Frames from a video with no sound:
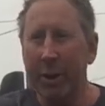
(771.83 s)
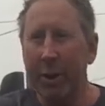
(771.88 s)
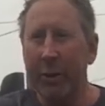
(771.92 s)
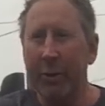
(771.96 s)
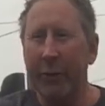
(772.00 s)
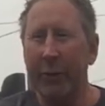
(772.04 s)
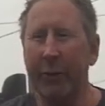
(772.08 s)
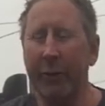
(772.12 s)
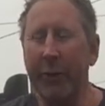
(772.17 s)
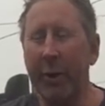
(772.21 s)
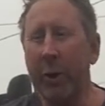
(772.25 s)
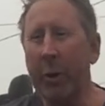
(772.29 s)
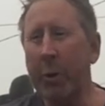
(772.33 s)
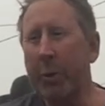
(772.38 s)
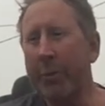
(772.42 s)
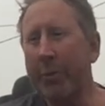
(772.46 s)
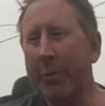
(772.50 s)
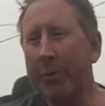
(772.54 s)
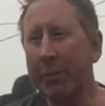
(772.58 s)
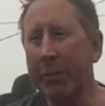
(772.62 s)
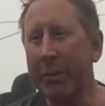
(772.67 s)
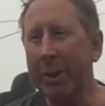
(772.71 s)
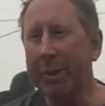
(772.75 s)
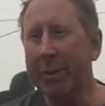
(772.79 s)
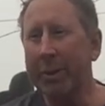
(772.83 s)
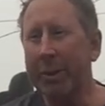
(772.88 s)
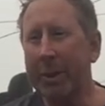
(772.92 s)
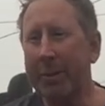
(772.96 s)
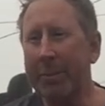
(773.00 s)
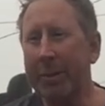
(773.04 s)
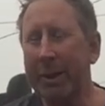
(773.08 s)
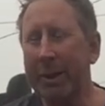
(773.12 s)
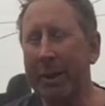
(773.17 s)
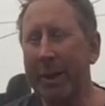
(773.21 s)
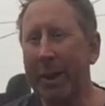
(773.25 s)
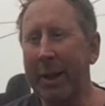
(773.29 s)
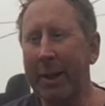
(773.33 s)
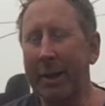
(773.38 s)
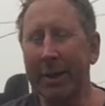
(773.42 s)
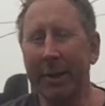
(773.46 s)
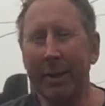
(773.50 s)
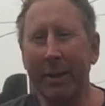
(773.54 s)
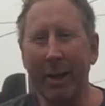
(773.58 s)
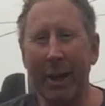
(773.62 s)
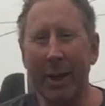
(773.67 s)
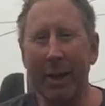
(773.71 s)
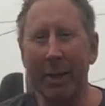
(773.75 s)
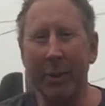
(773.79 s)
So something like
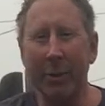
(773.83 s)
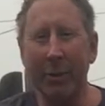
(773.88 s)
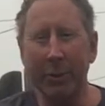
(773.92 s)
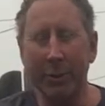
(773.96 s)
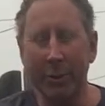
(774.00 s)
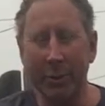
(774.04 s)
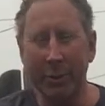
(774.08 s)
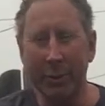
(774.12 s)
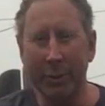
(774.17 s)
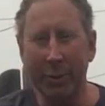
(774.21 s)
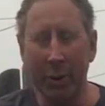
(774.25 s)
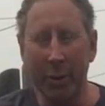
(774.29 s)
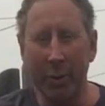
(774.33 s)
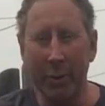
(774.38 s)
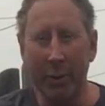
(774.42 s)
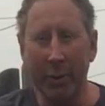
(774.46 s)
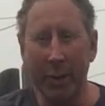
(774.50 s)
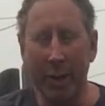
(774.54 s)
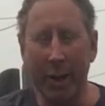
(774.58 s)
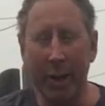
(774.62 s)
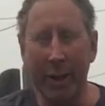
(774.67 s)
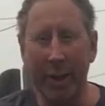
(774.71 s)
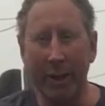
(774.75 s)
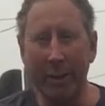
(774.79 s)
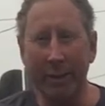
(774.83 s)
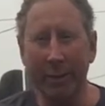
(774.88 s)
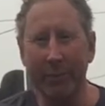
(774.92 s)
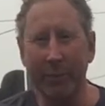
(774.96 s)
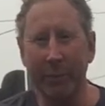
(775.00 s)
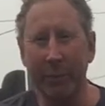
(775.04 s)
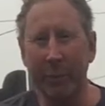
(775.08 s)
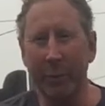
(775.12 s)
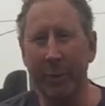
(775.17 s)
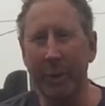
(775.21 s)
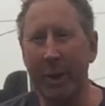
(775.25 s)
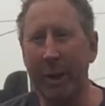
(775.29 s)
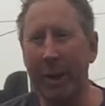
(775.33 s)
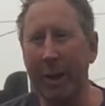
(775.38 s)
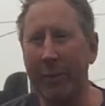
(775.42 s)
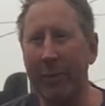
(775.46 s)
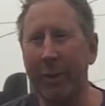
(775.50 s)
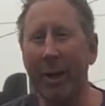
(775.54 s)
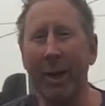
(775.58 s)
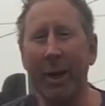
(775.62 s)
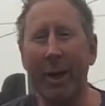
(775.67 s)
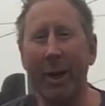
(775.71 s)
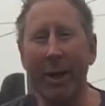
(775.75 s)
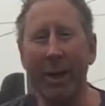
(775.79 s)
clouds and snow and ice would have a
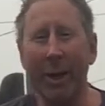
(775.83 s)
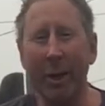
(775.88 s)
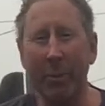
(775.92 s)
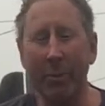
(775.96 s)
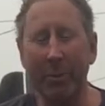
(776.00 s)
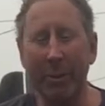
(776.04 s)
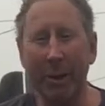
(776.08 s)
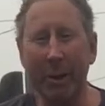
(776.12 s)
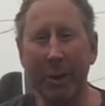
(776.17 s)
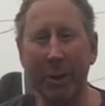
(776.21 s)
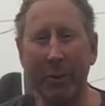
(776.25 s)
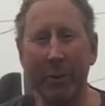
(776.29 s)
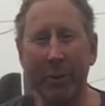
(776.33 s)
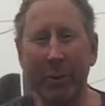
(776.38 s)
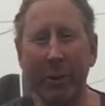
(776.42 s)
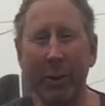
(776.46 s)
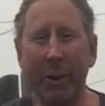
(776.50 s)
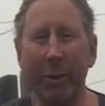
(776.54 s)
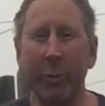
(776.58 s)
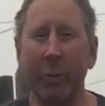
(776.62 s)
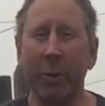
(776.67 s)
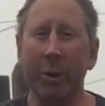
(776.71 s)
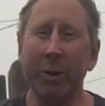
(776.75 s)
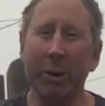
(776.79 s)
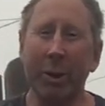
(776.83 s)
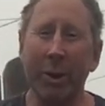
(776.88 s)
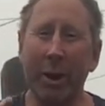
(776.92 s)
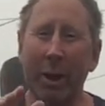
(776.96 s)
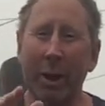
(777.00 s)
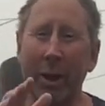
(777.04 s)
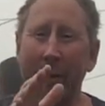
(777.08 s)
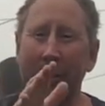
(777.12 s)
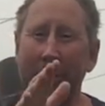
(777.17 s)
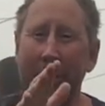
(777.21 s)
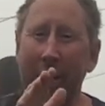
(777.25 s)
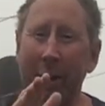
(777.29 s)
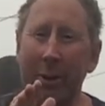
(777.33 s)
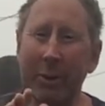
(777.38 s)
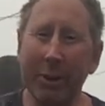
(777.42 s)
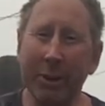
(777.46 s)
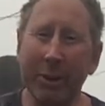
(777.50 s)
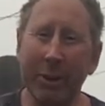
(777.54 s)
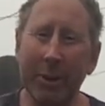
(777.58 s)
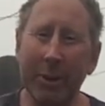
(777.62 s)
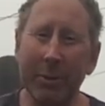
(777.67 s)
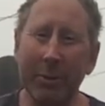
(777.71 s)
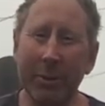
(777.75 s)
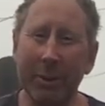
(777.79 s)
high albedo. In other words, a lot of the energy that
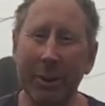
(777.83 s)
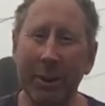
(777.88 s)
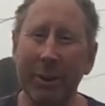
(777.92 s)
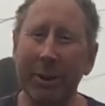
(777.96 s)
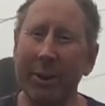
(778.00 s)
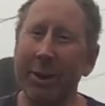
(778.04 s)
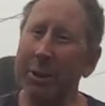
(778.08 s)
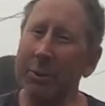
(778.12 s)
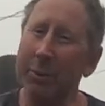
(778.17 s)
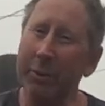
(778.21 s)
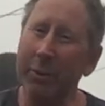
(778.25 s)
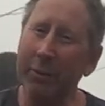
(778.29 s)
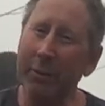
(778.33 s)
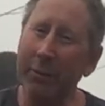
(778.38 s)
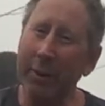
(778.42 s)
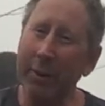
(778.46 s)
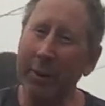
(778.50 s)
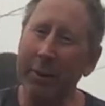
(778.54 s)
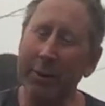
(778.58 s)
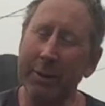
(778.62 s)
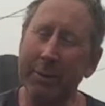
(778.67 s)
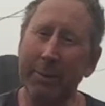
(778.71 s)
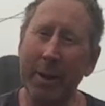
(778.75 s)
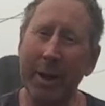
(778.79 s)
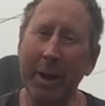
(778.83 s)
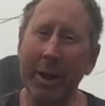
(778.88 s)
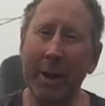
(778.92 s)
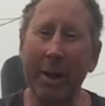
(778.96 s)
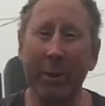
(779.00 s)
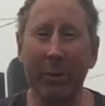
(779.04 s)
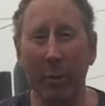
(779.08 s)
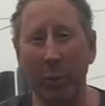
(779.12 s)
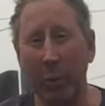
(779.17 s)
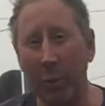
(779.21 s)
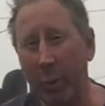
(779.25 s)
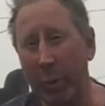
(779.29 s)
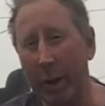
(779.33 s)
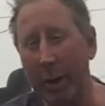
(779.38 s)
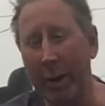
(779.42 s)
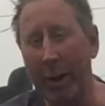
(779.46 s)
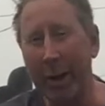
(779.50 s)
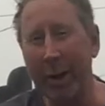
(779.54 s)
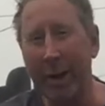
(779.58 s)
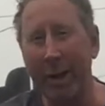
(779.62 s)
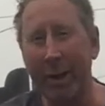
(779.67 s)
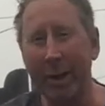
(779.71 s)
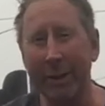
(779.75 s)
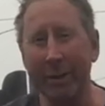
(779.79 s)
comes in gets reflected back,
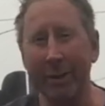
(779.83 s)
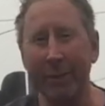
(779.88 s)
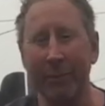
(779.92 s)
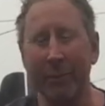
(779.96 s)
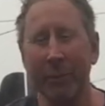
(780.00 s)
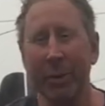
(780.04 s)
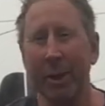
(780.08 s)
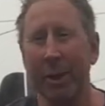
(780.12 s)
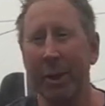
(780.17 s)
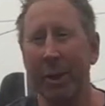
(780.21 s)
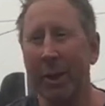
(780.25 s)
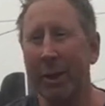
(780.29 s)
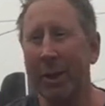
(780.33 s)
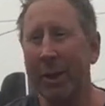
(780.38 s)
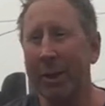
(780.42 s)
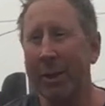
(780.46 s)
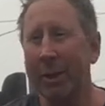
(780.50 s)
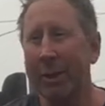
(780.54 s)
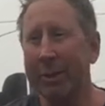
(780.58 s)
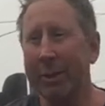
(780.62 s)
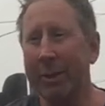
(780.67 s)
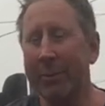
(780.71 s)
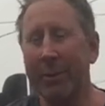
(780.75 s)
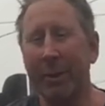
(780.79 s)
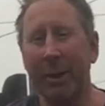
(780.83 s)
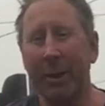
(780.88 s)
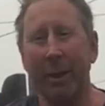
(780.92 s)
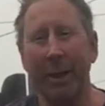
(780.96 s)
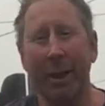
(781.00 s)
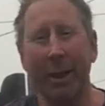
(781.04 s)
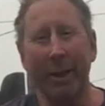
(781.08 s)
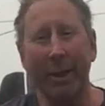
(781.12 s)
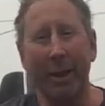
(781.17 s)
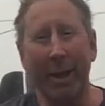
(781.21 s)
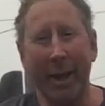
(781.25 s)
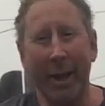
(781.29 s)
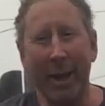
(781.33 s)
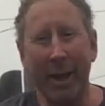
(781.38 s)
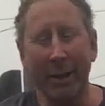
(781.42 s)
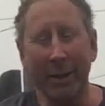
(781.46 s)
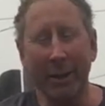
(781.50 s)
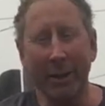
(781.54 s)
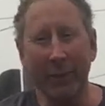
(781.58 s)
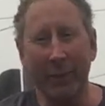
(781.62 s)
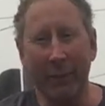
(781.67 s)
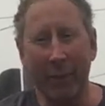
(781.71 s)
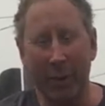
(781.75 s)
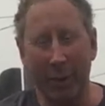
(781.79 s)
whereas something like
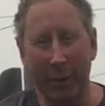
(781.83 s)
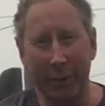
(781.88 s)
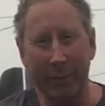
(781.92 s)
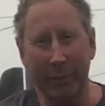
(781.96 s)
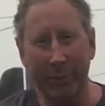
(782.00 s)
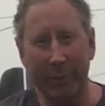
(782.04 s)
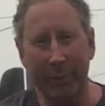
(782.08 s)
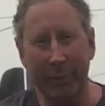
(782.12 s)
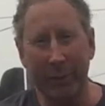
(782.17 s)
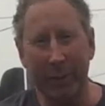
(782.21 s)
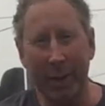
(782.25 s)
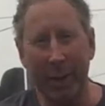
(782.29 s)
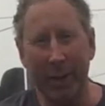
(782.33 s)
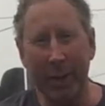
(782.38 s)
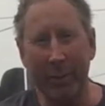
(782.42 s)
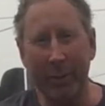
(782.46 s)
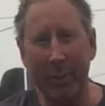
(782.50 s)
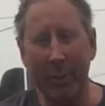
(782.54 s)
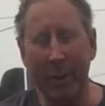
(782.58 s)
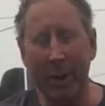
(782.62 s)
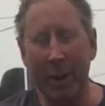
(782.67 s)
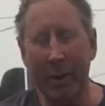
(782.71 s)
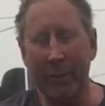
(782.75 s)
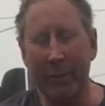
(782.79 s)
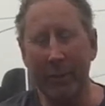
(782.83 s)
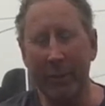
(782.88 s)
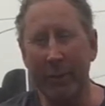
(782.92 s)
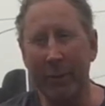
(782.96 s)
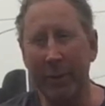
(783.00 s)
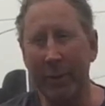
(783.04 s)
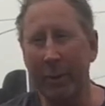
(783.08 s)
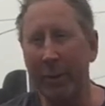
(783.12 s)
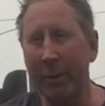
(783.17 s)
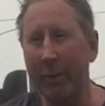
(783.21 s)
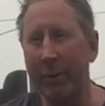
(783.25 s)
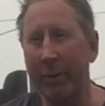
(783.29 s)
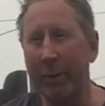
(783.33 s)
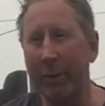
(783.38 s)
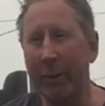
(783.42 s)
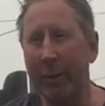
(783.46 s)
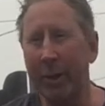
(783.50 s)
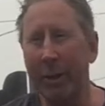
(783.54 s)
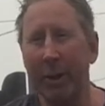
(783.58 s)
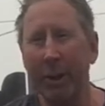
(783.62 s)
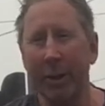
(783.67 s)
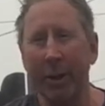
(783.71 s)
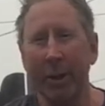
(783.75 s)
asphalt, right, would have a very, very